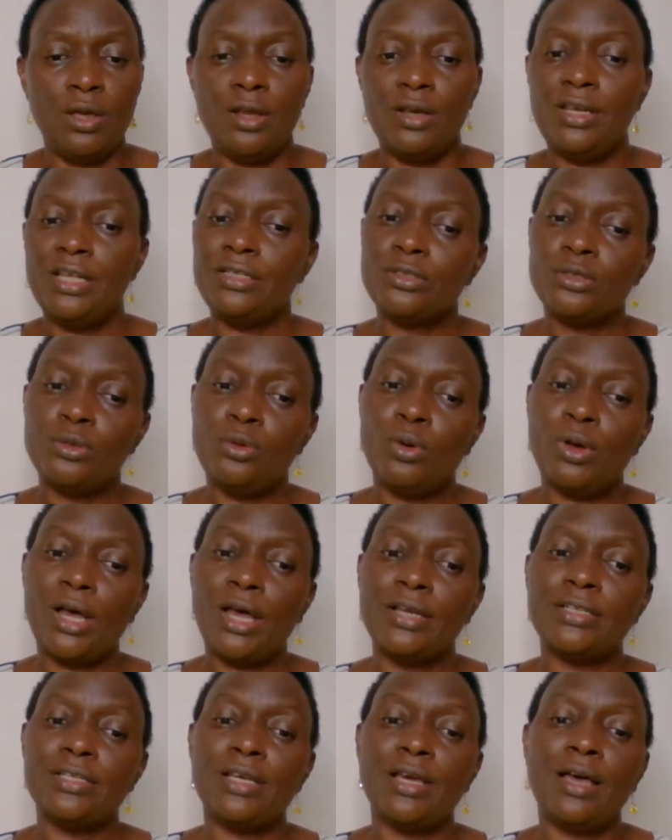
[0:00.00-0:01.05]
Let's look
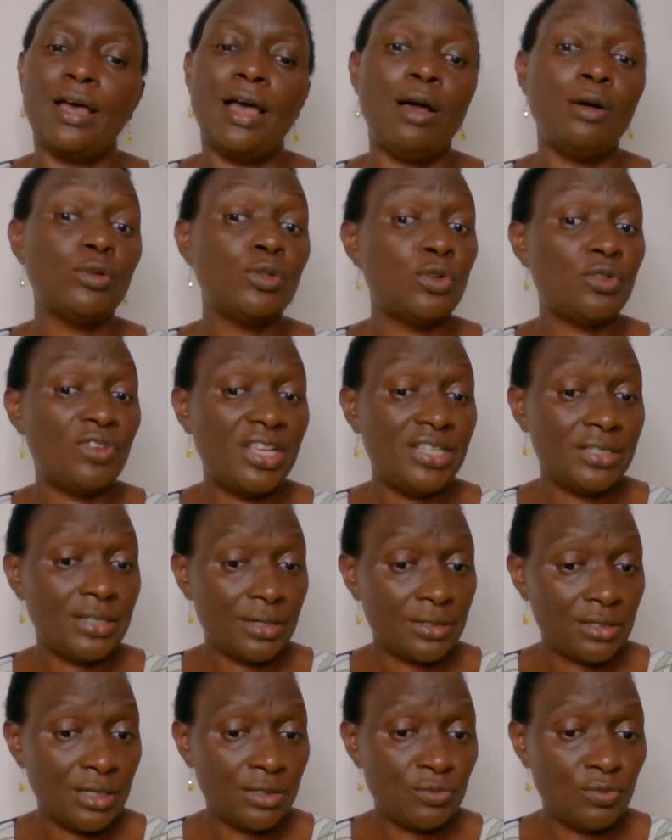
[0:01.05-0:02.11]
at uh, how to raise
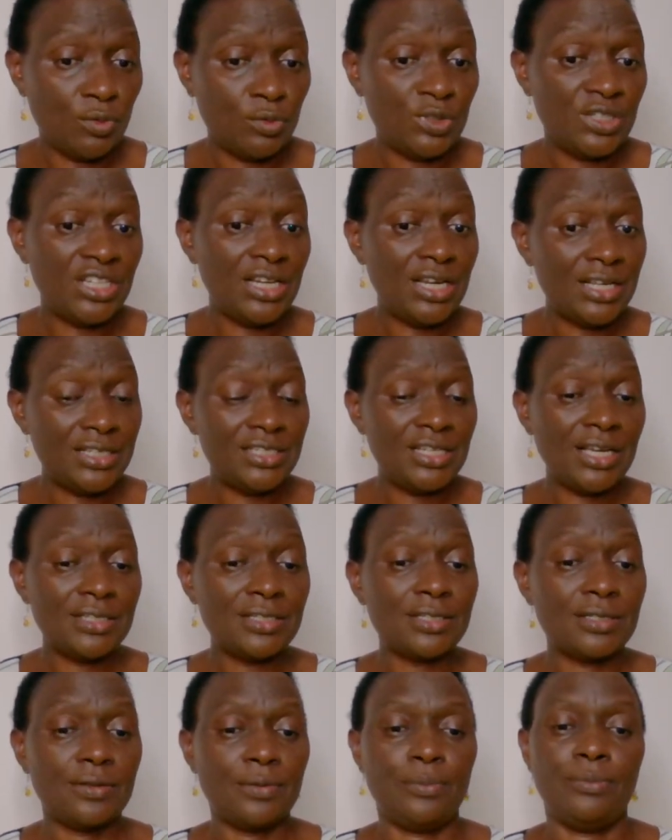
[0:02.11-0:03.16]
successful
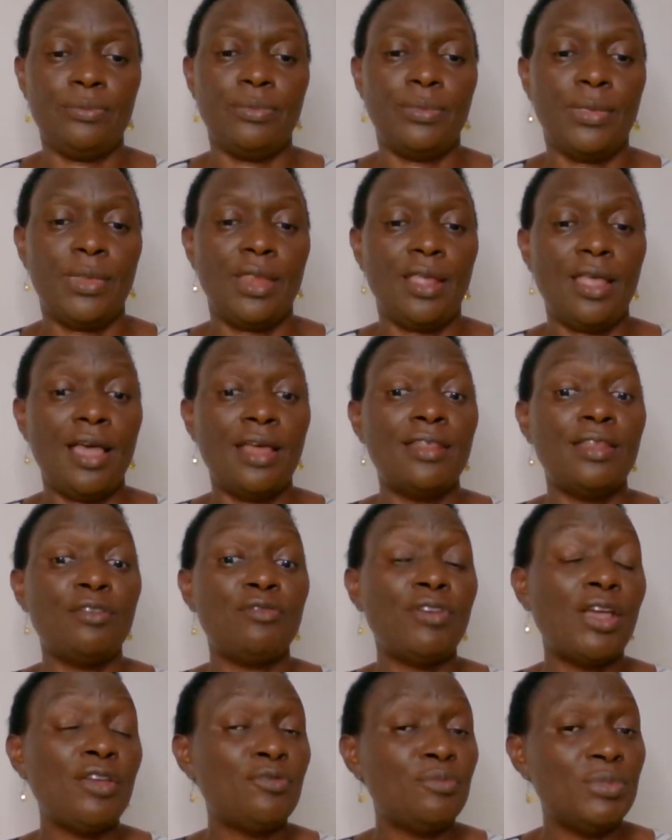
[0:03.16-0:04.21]
teenagers and the
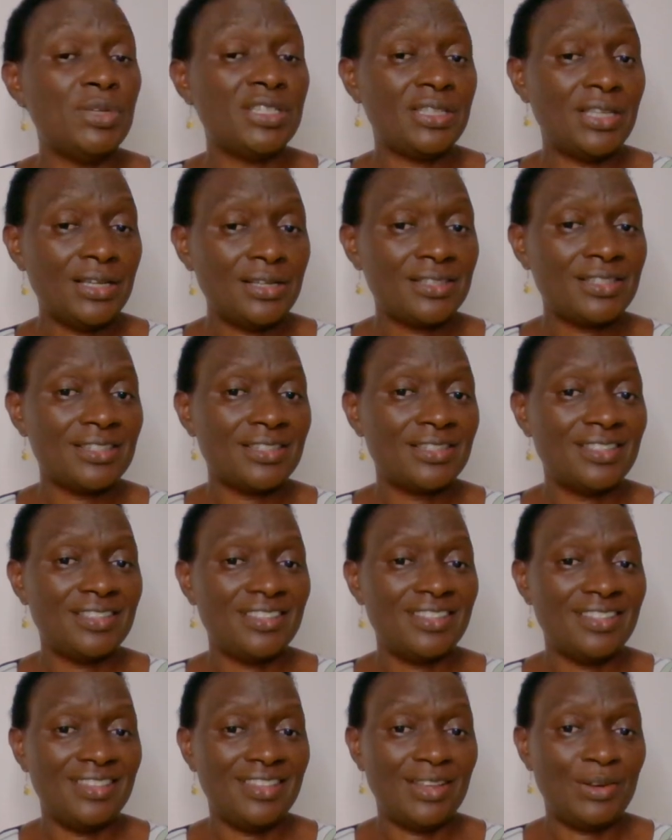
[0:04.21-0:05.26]
five mistakes
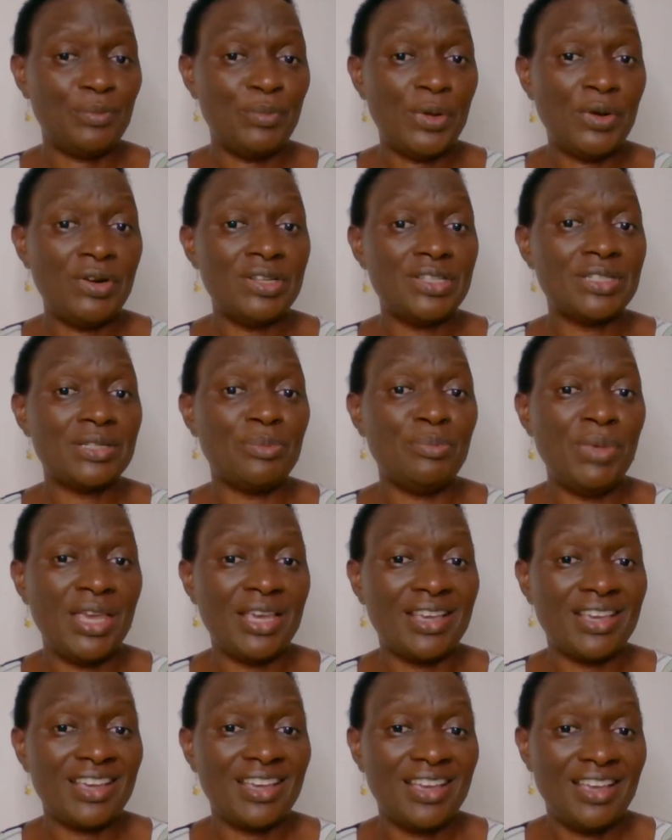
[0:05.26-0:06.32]
that parents
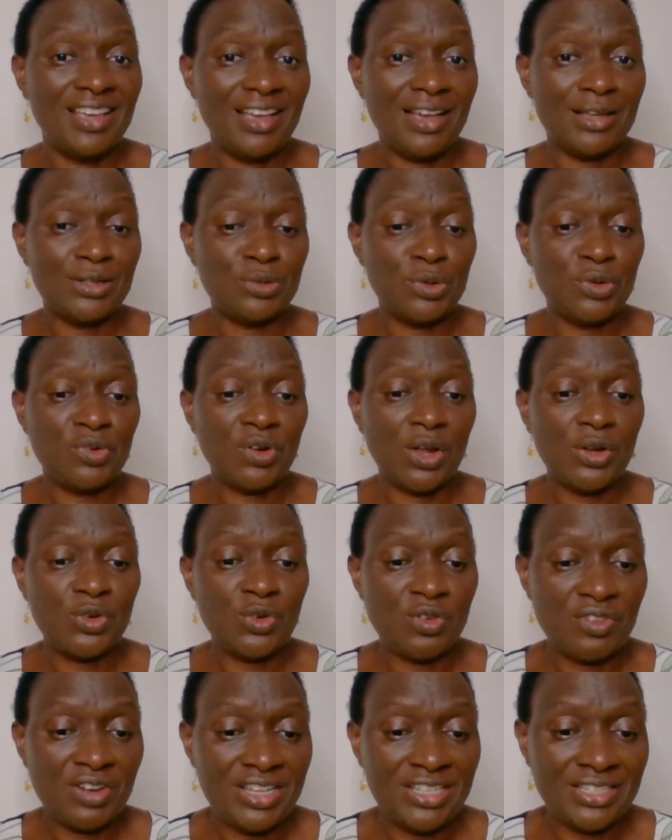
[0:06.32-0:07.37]
make as we try to
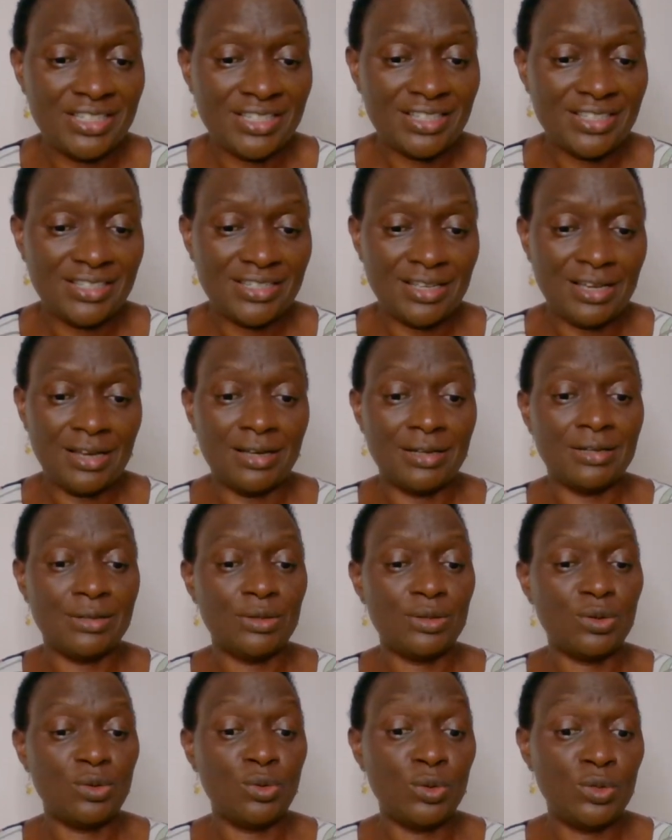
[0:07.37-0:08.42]
raise uh,
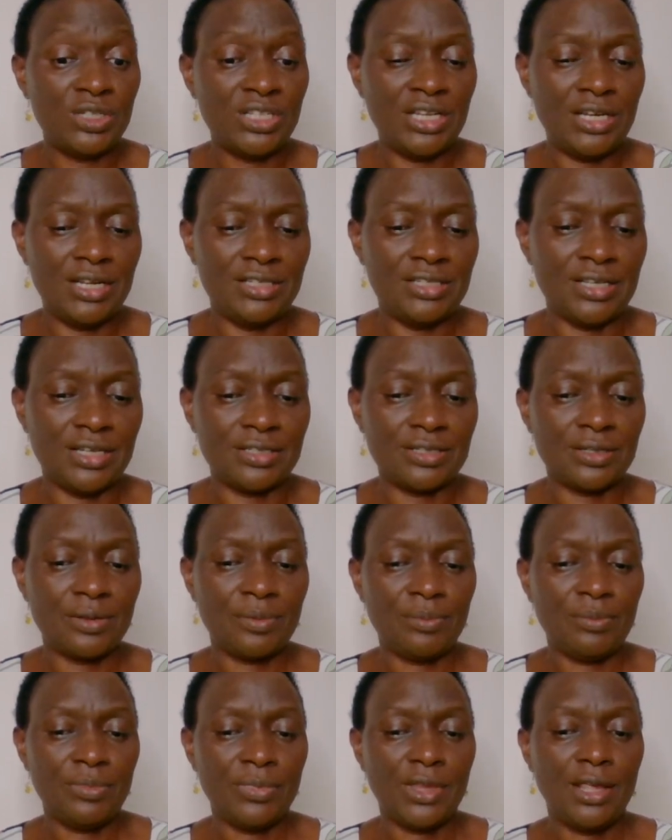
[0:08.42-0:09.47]
good teenagers.
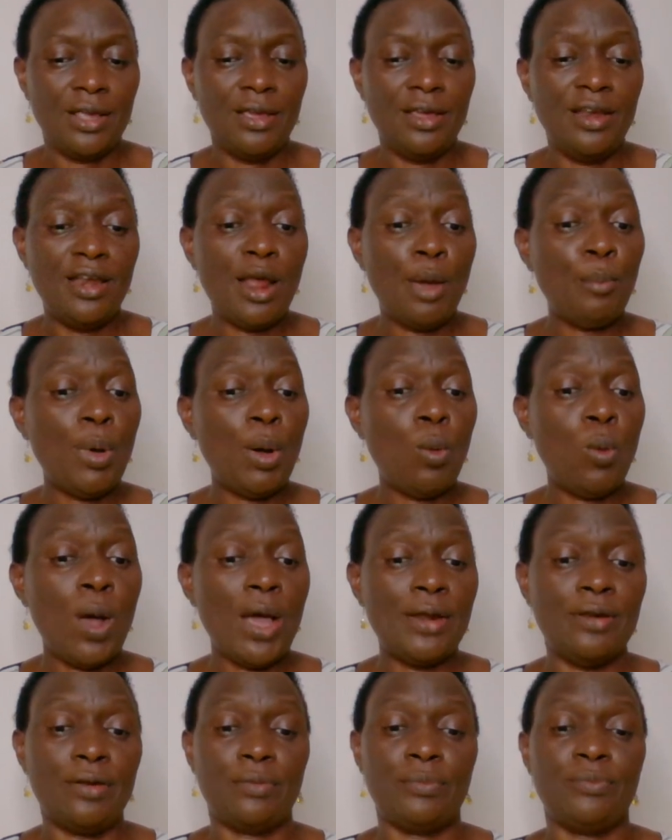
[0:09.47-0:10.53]
Number
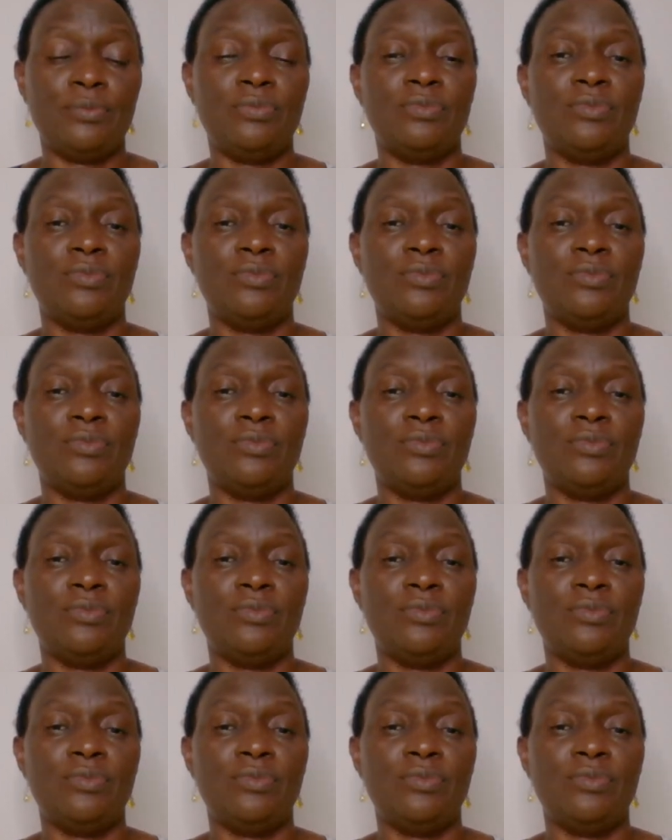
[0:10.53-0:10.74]
one.